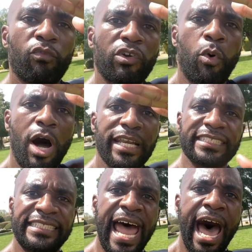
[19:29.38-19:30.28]
When one is
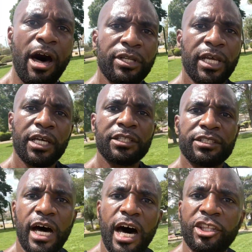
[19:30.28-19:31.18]
down,
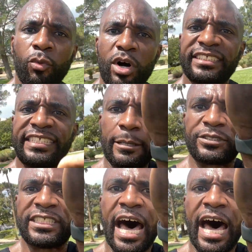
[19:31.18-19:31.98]
the other one steps